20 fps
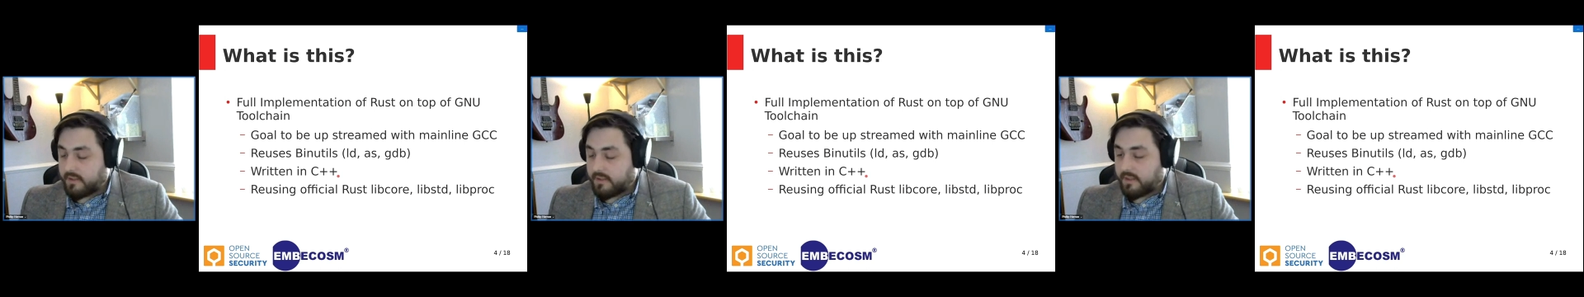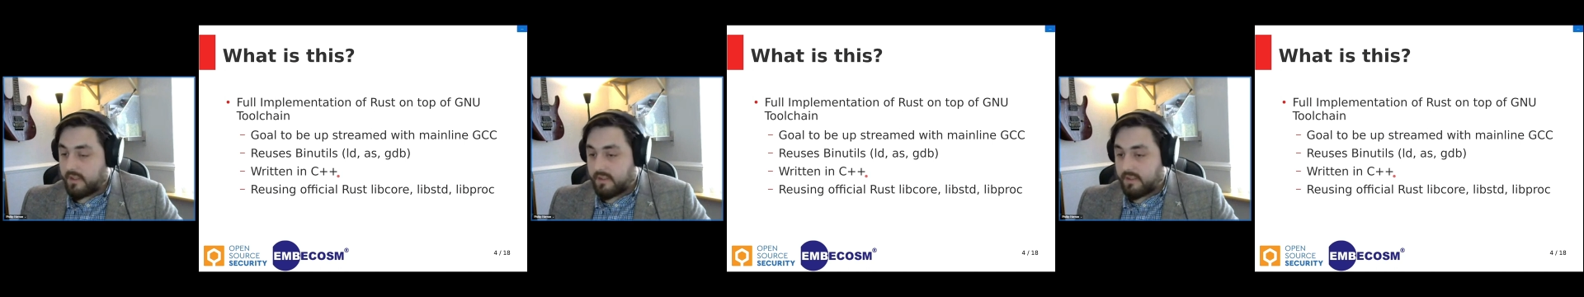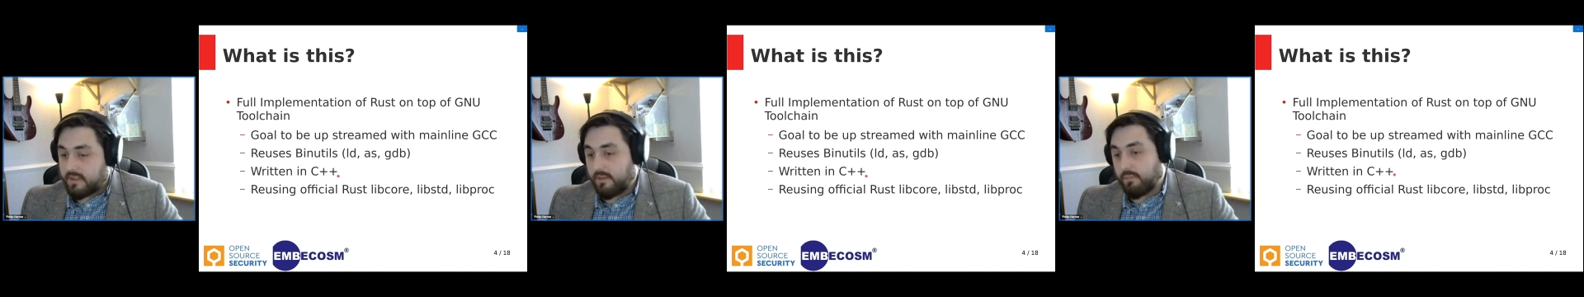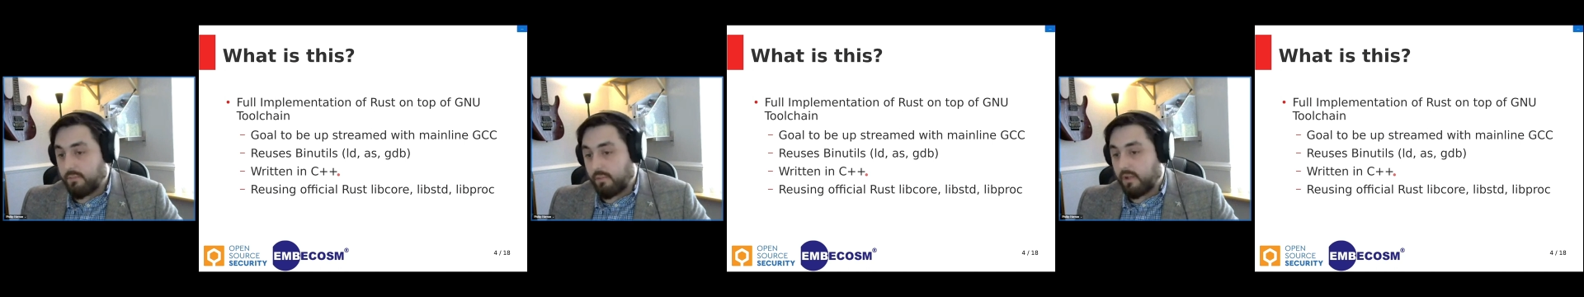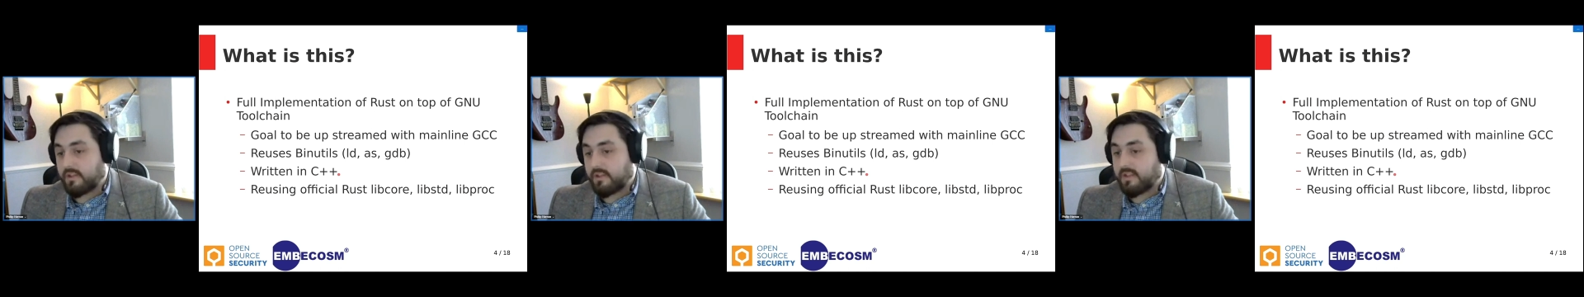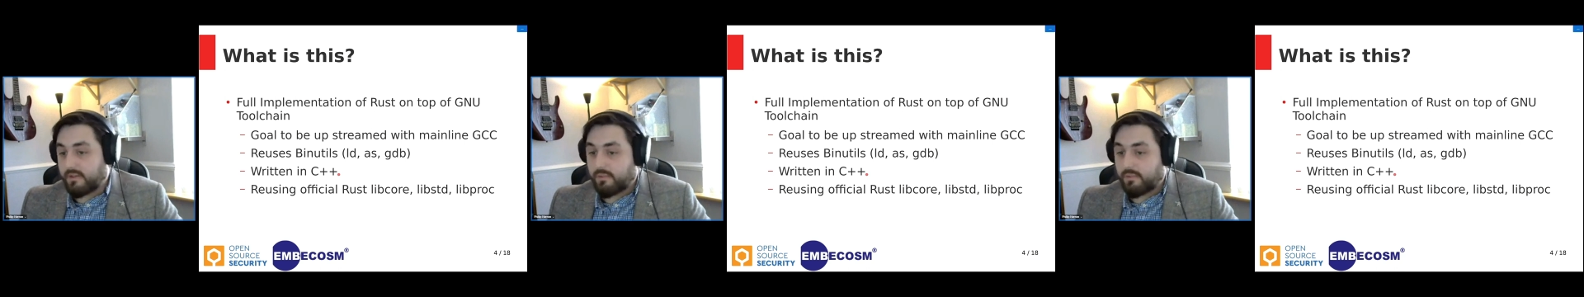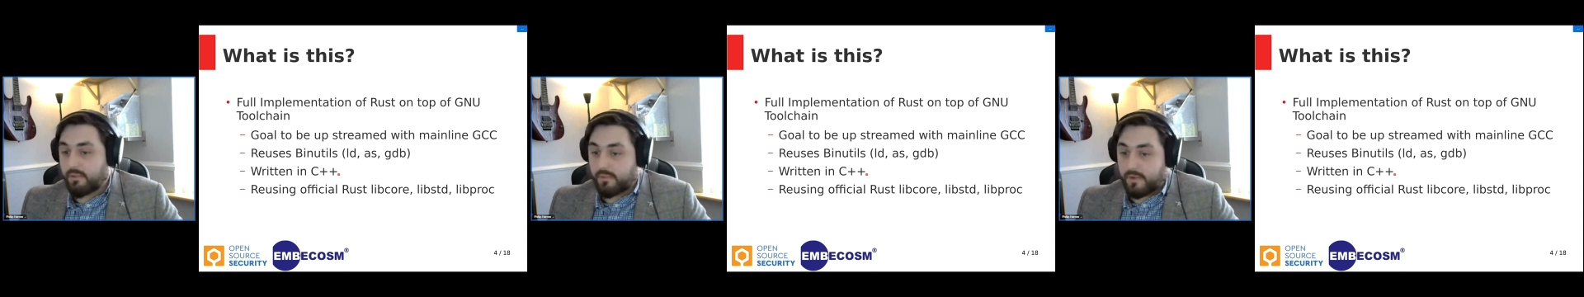C and C++ well,
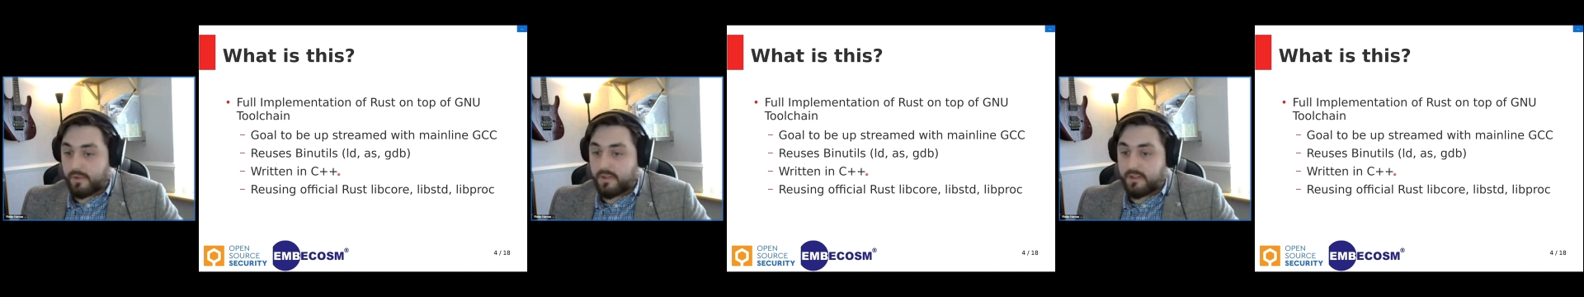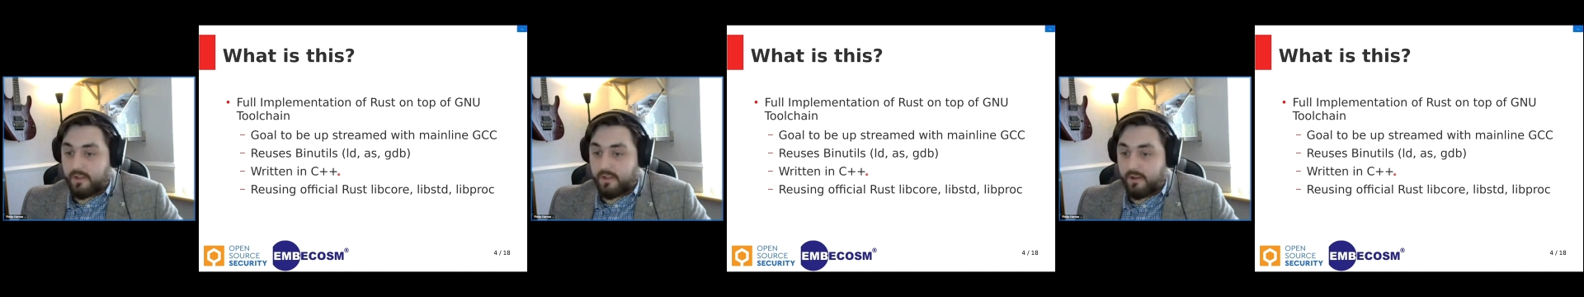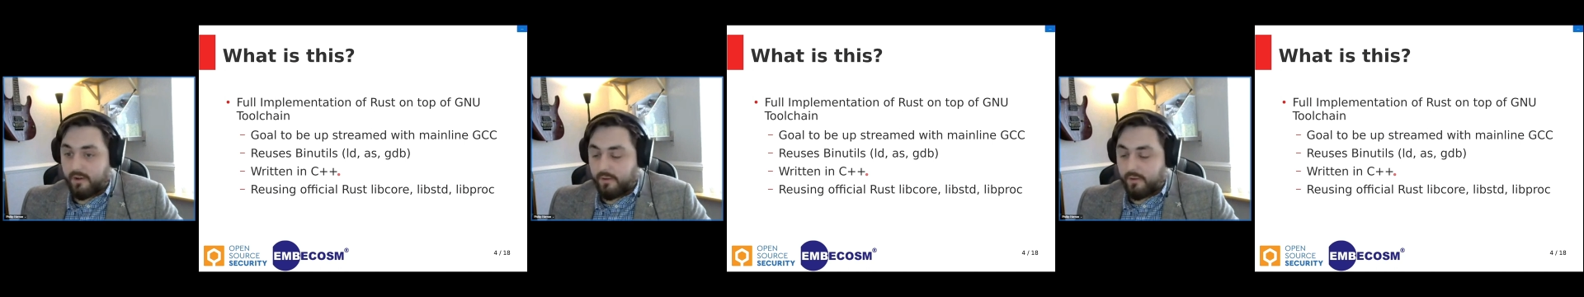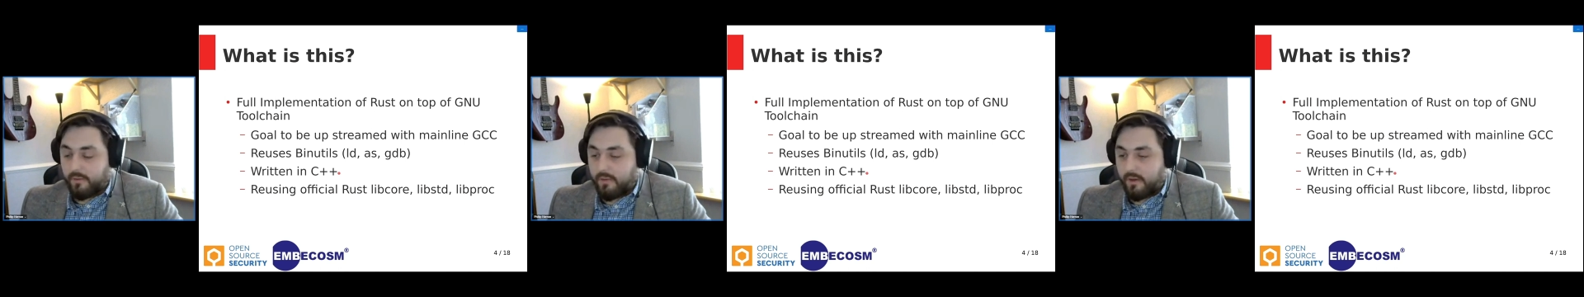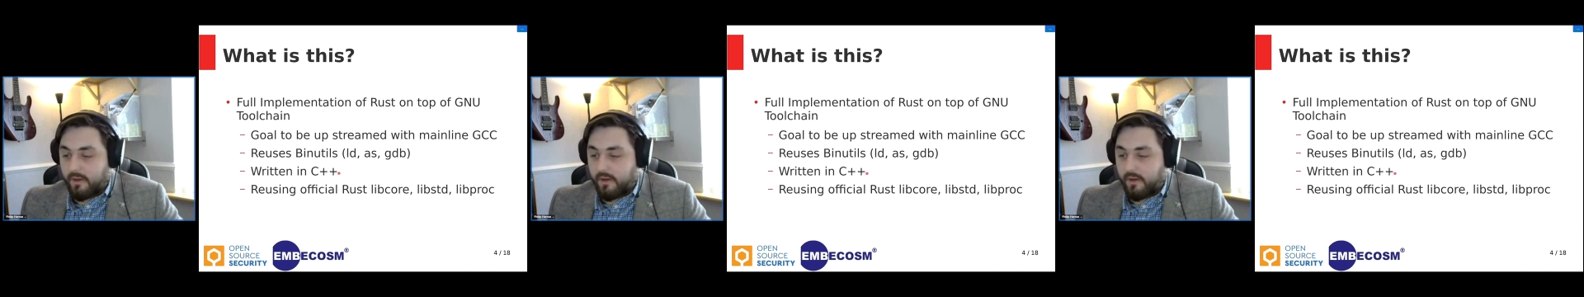C++ now.